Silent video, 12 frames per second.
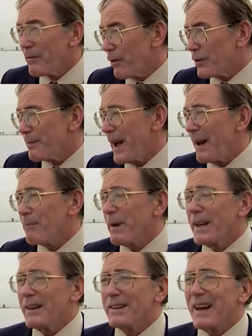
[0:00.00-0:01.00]
first map
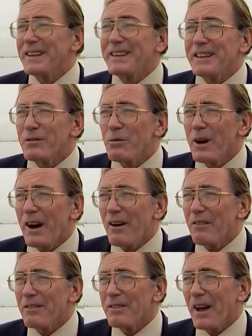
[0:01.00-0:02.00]
made in
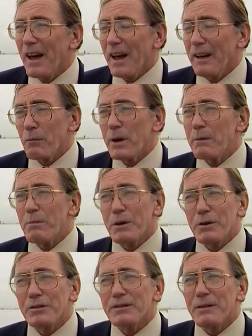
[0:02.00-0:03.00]
1912, and we
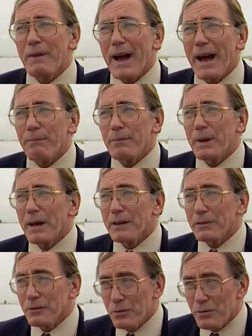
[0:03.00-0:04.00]
produced a map
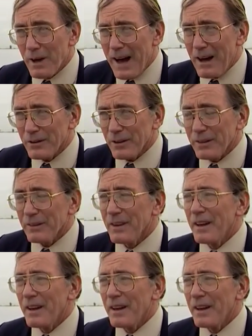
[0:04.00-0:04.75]
in 2000